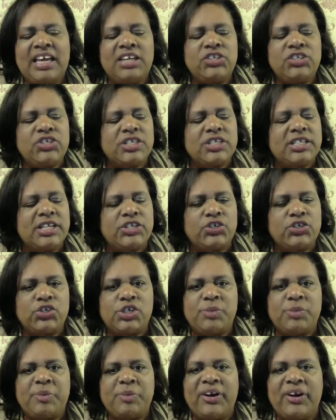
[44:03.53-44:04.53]
And just let
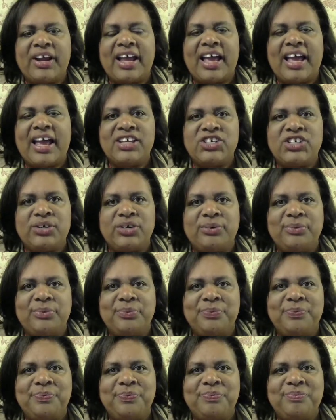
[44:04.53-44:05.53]
your spirit guide
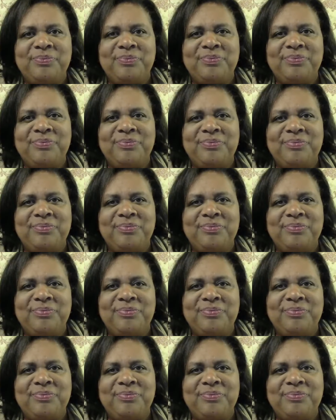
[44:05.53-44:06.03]
you.